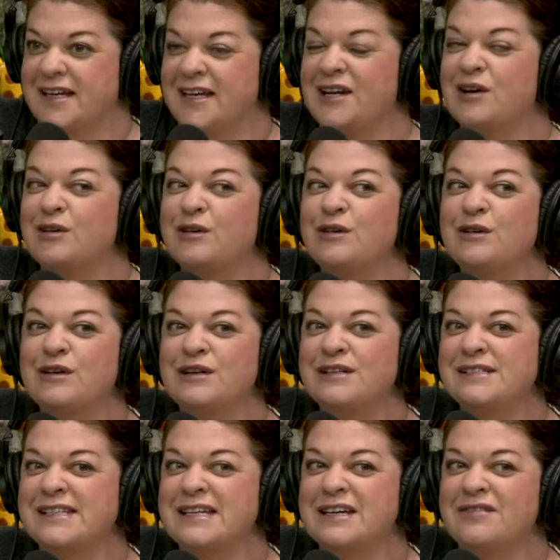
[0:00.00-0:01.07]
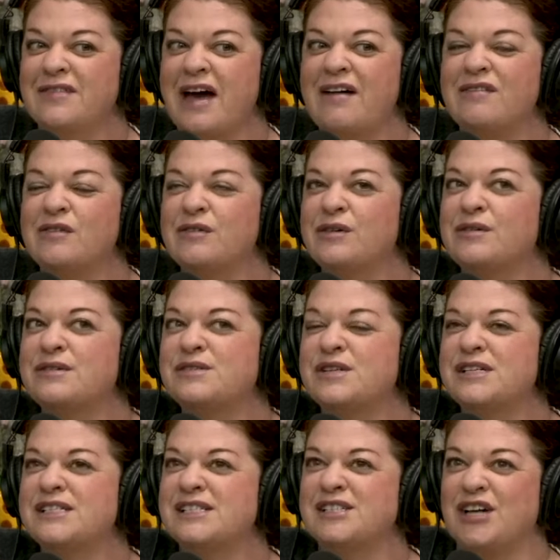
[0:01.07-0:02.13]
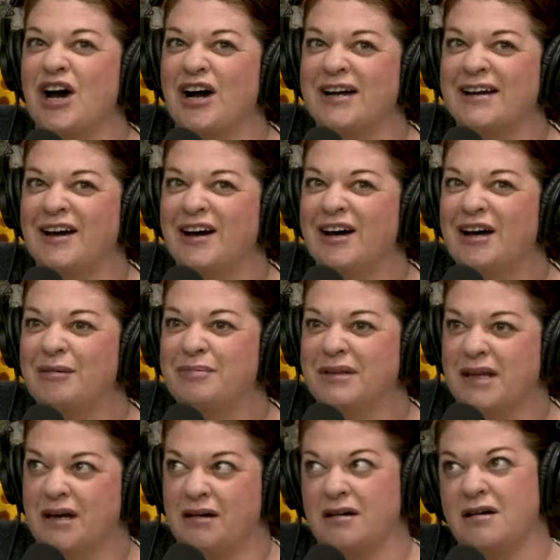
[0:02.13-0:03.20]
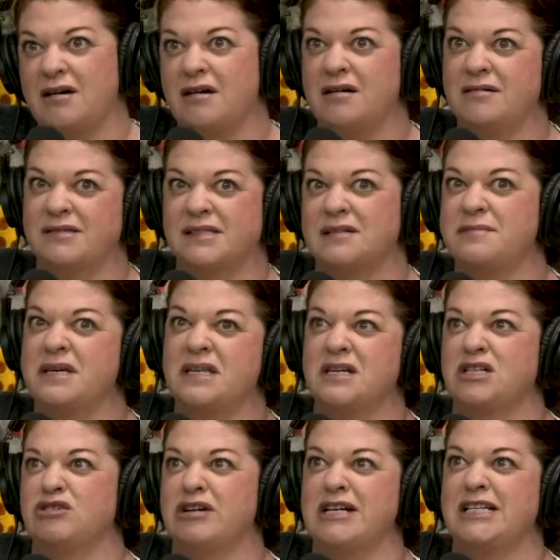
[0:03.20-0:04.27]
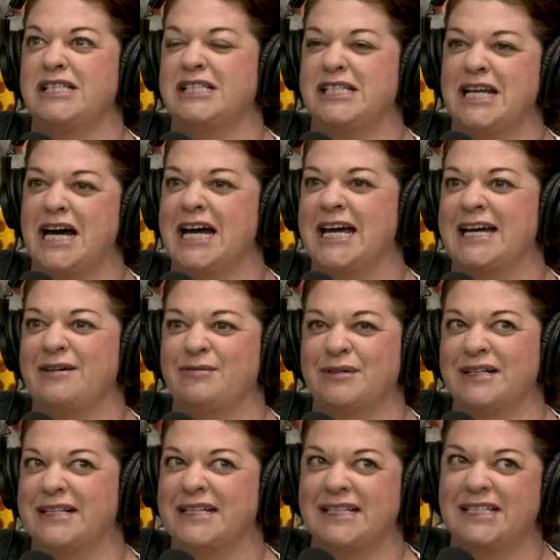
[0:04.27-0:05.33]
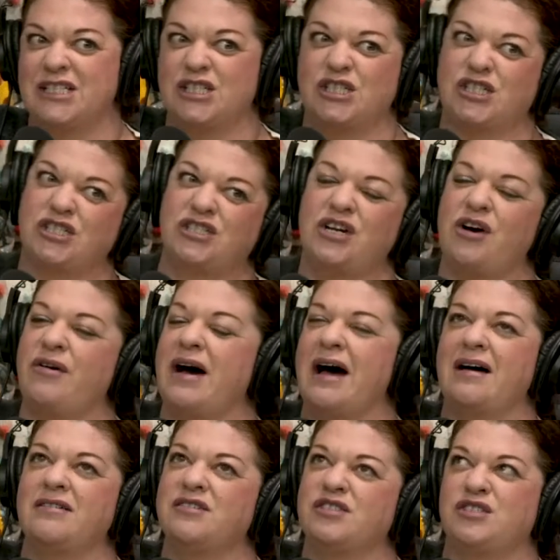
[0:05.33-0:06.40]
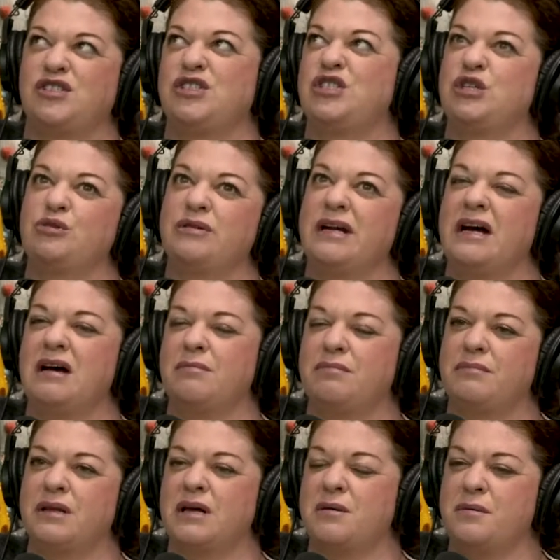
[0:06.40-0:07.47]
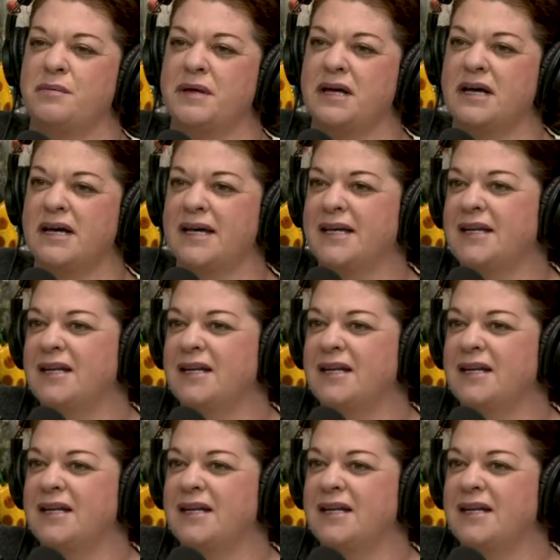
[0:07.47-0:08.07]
You know, New Year's Eve, everyone always tries to talk it up and like, oh, it's going to be the greatest night. We're going to just go out and just do it up and blah, blah, blah. And